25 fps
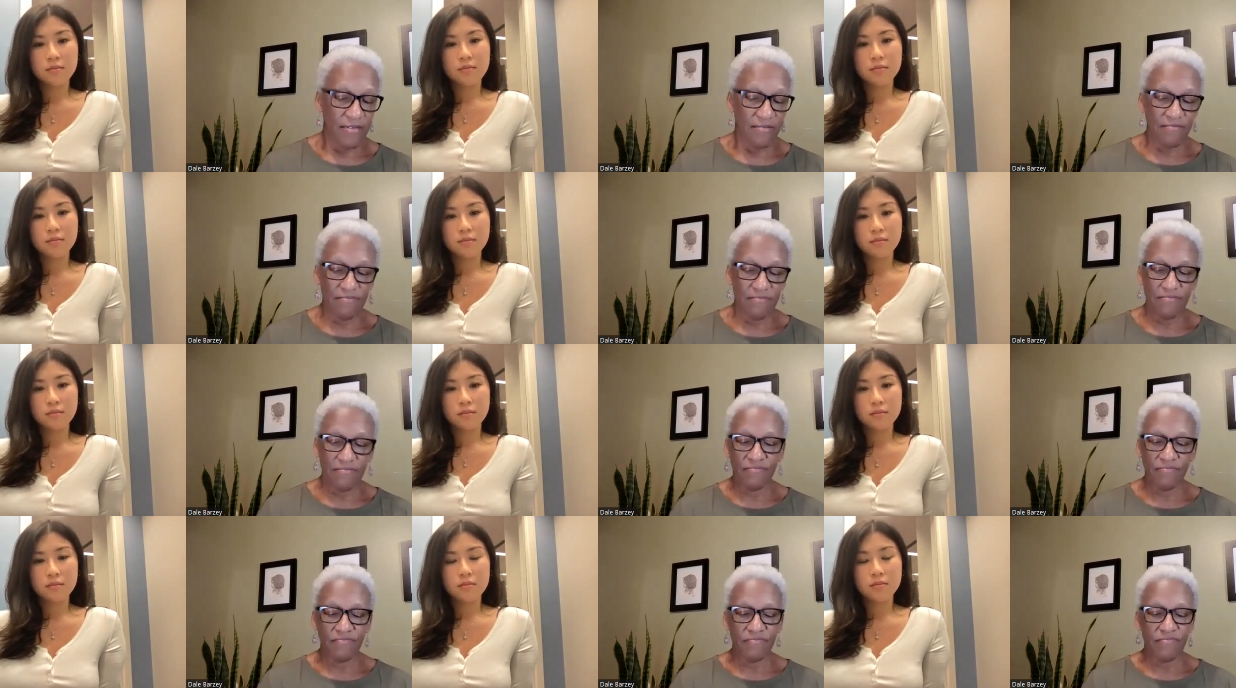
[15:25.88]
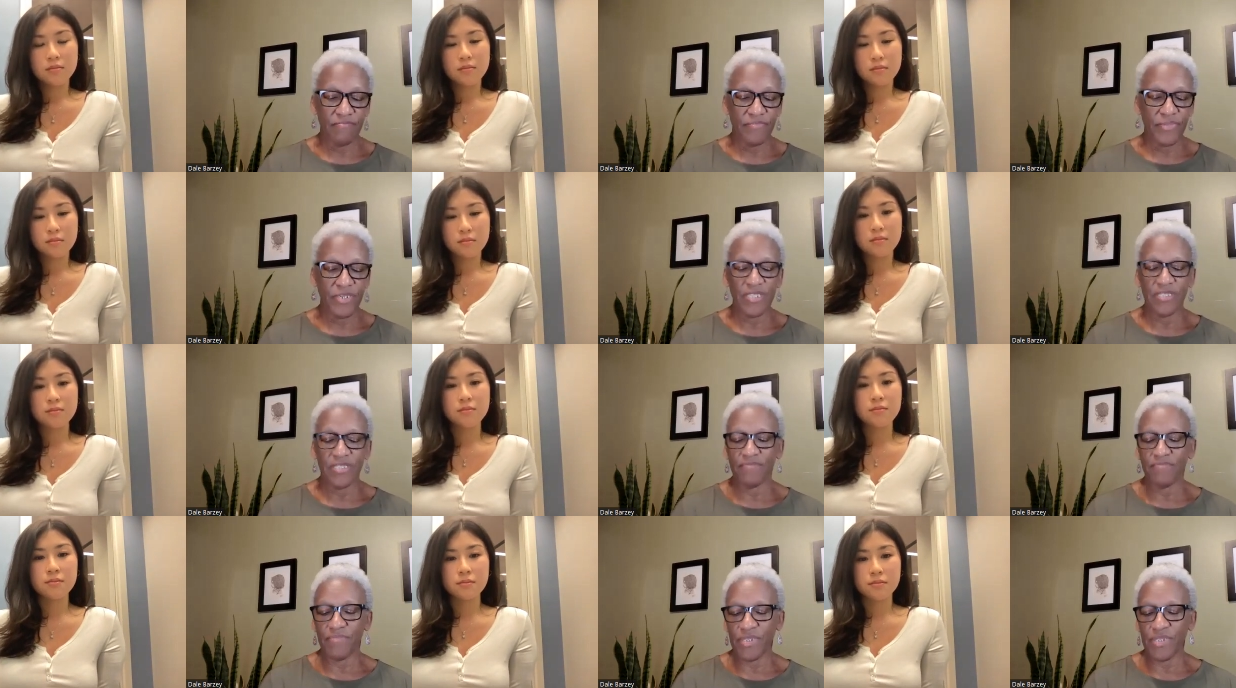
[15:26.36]
Speaker 1: Um,
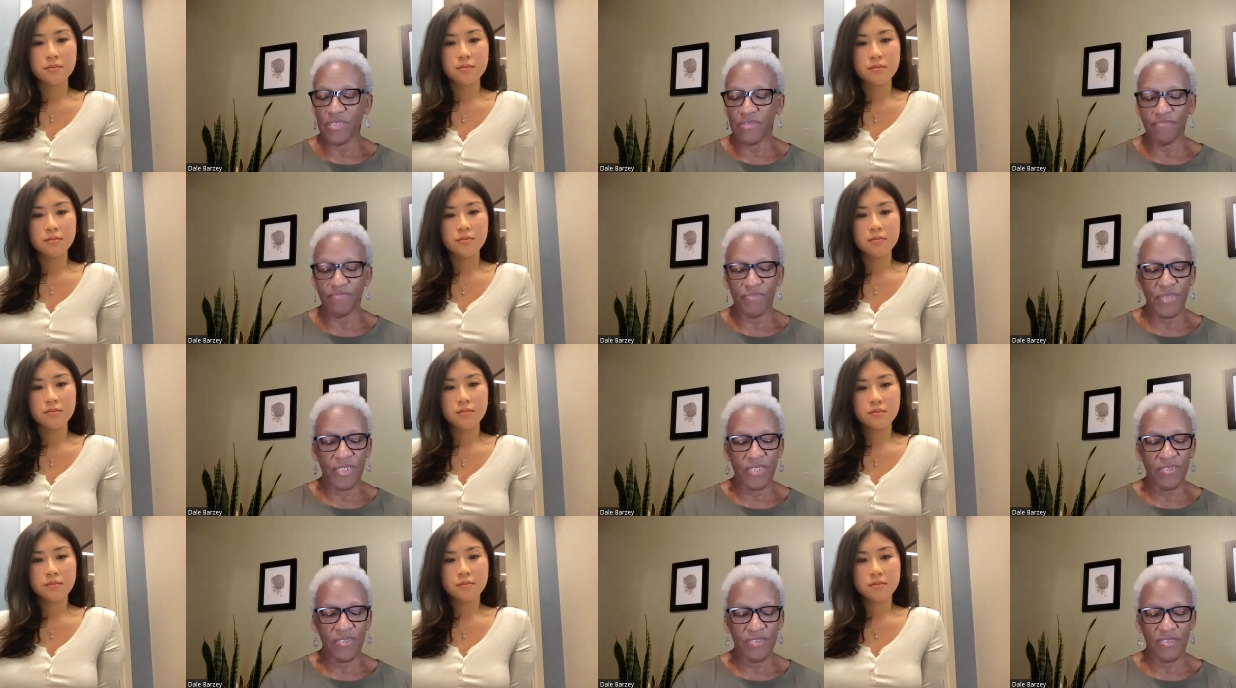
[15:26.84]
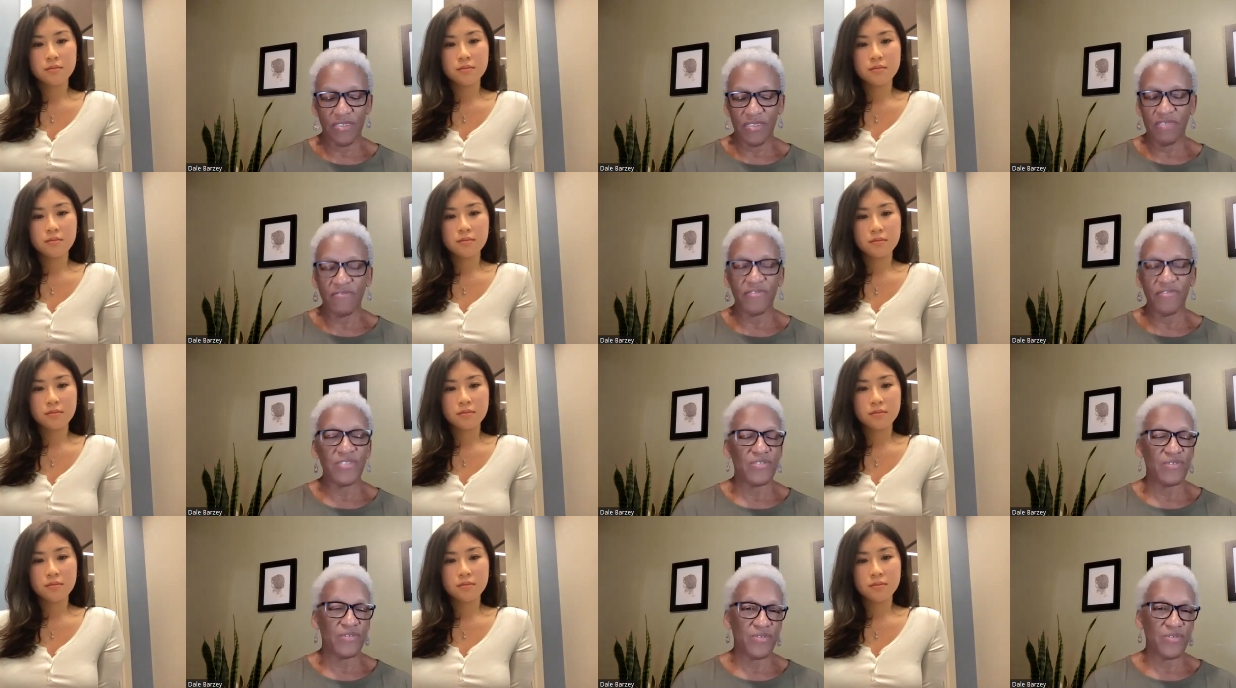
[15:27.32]
mm-hmm. but, but,
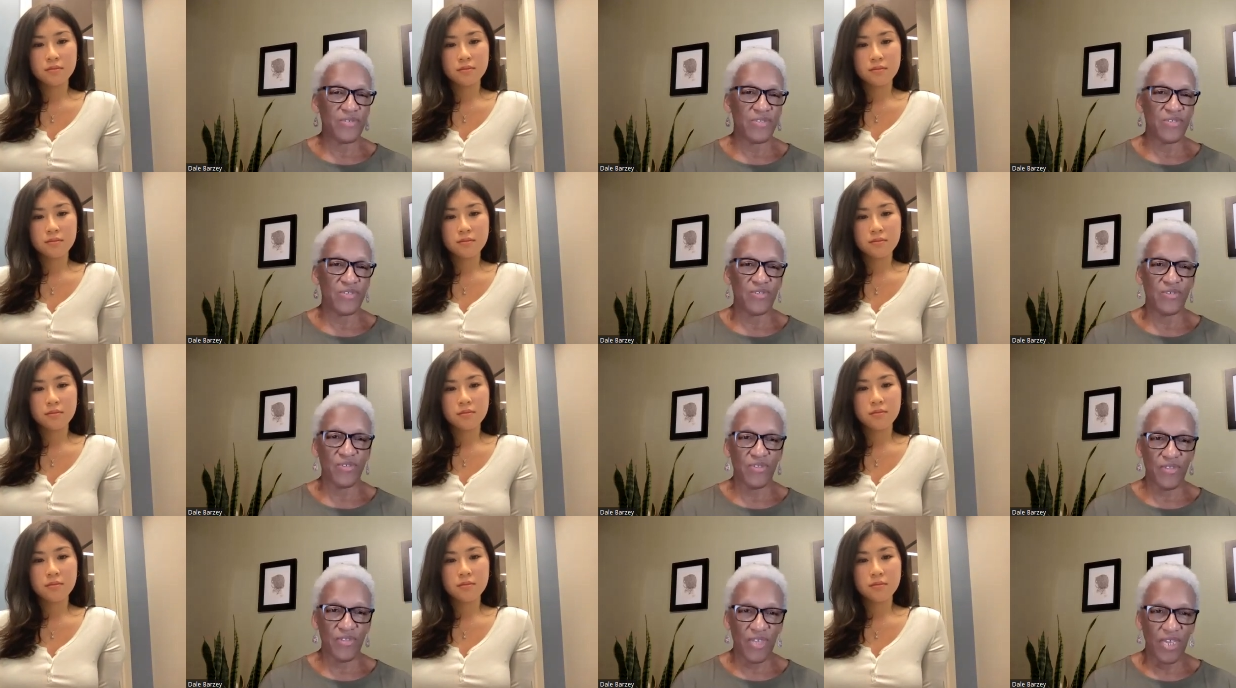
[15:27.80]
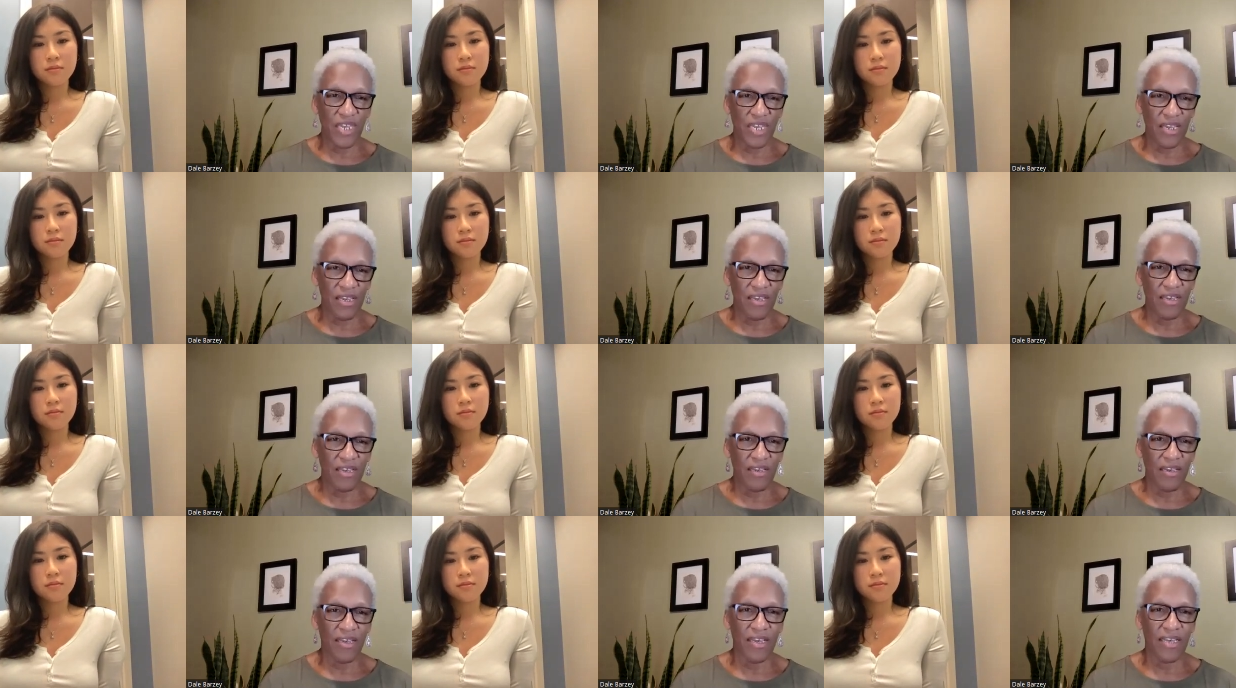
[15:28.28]
but there is no such
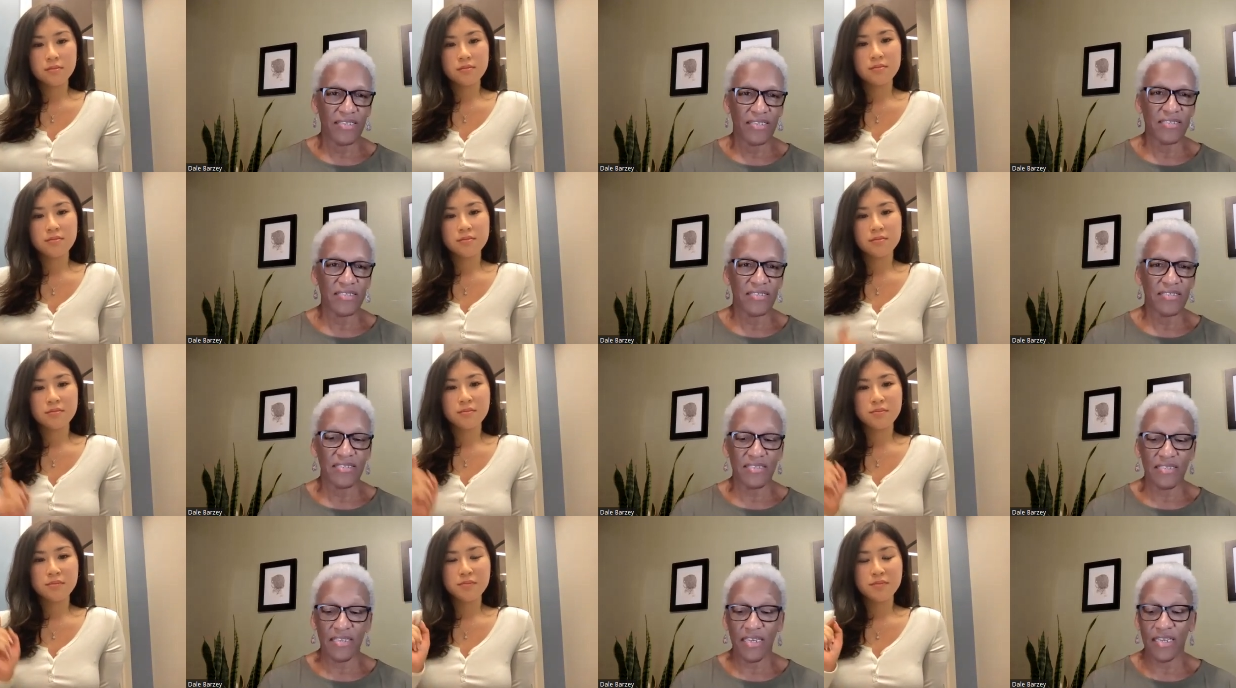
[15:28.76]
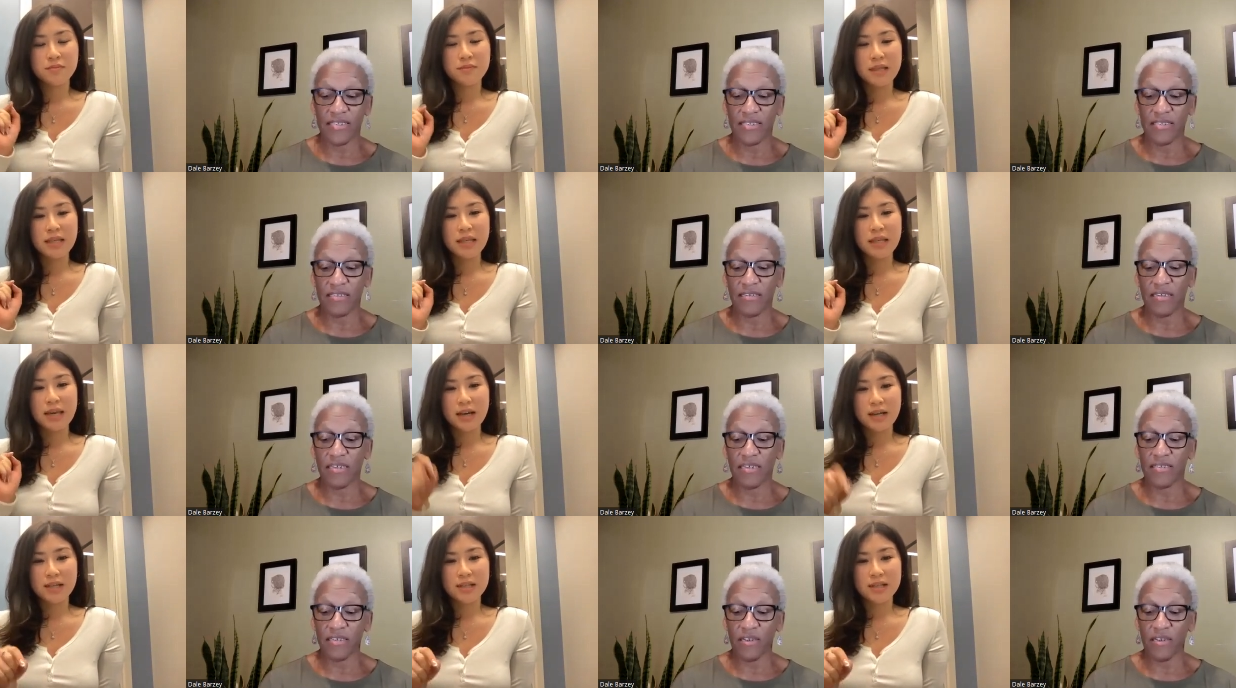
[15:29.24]
thing as a,